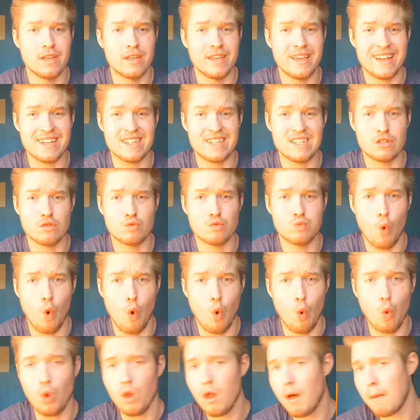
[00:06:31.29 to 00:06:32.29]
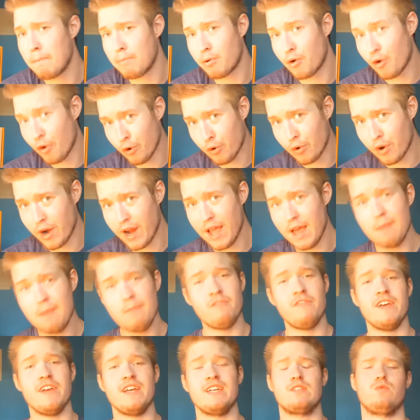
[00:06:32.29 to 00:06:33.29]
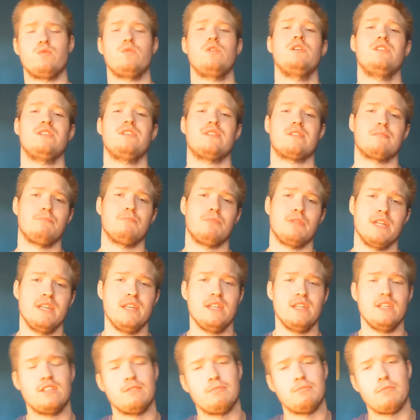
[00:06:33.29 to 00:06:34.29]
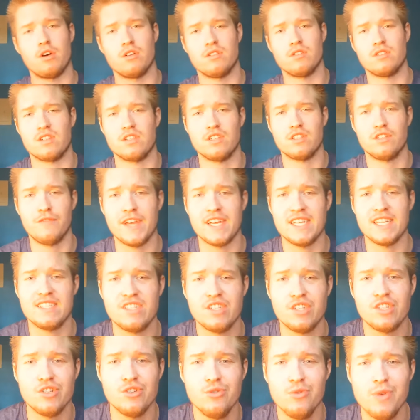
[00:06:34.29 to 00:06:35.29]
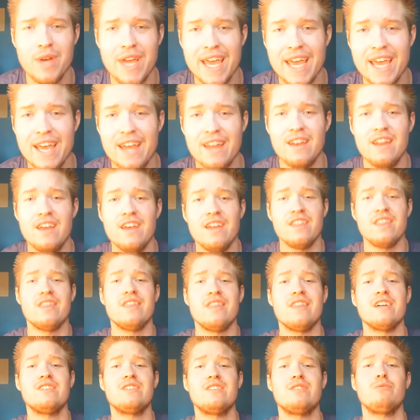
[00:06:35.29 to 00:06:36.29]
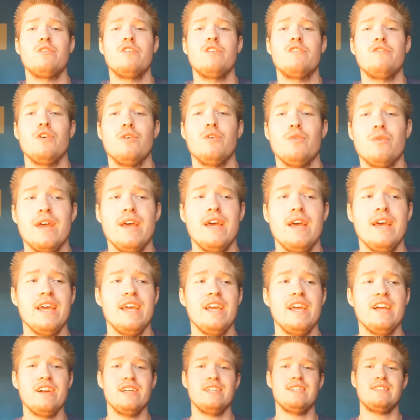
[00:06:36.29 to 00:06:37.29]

Get Swole program. Phase one just completed. Tomorrow starts phase two, and there's the review. Here